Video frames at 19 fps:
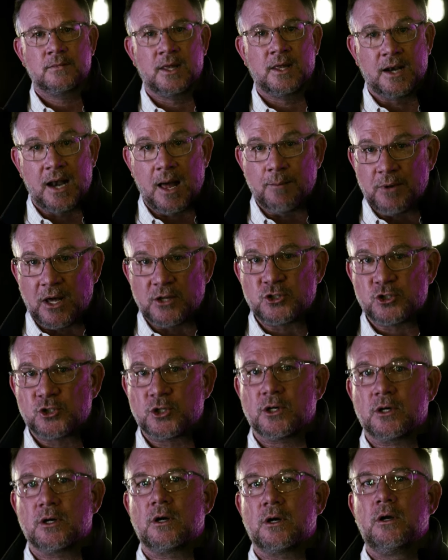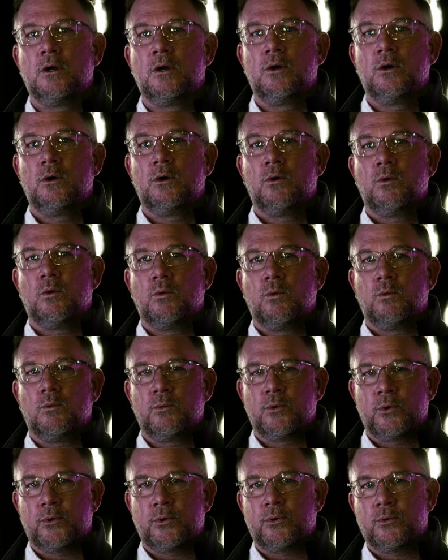And I'm not sure
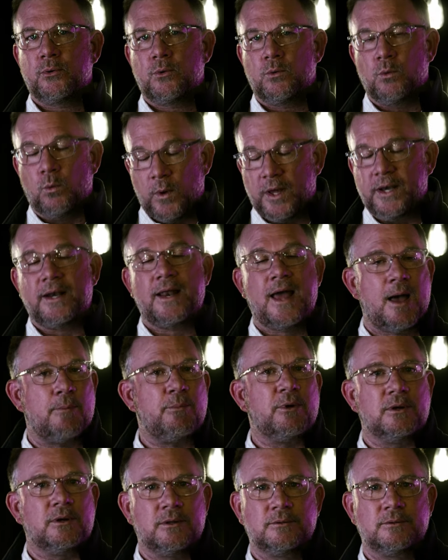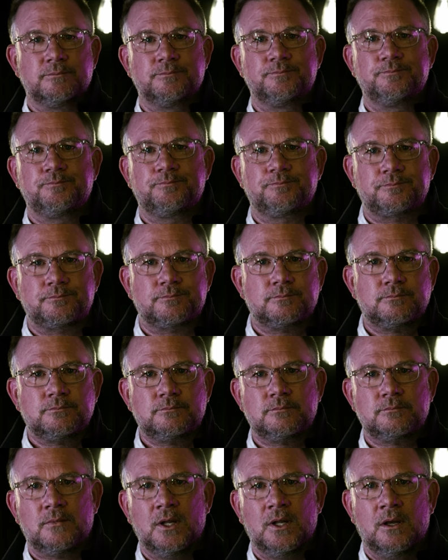when it happened.
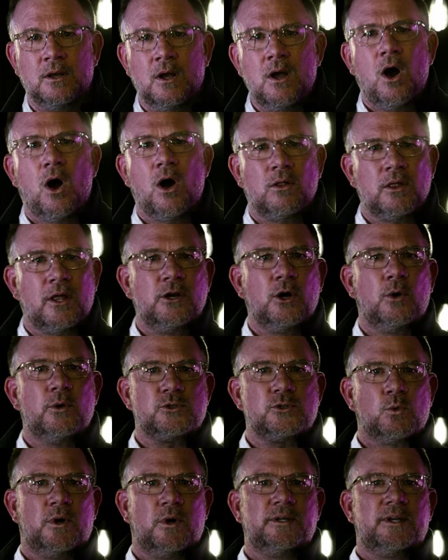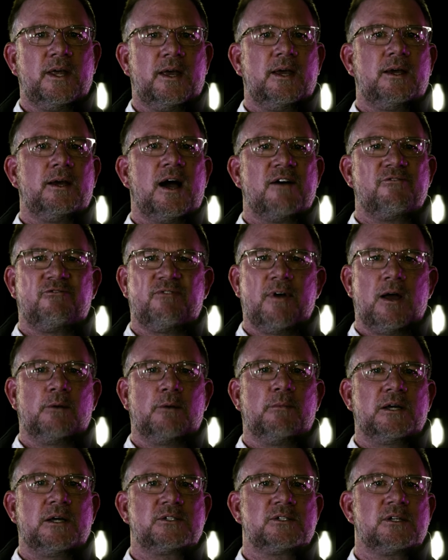All I know is one day I
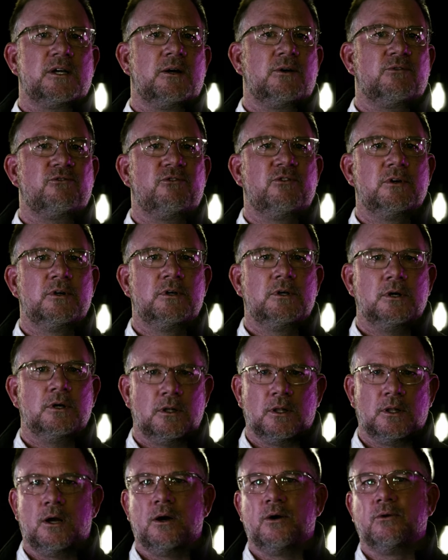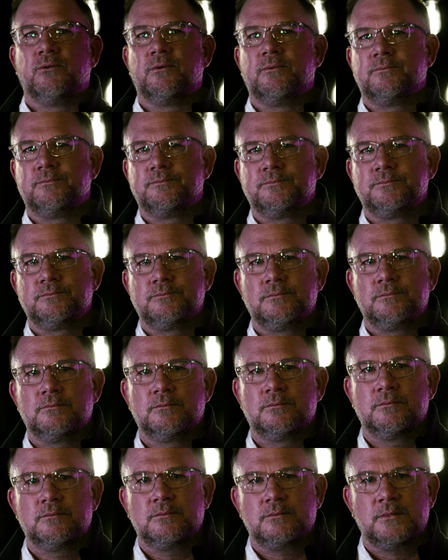found myself alone
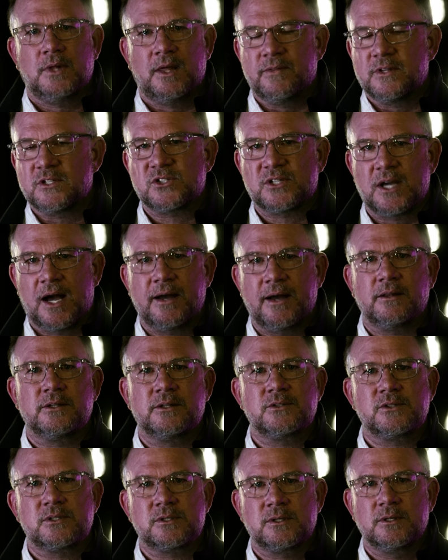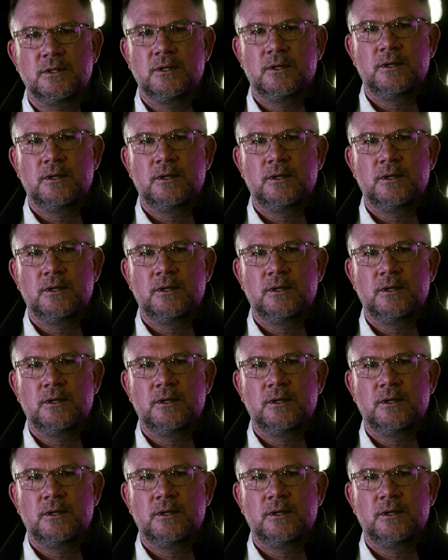in the silence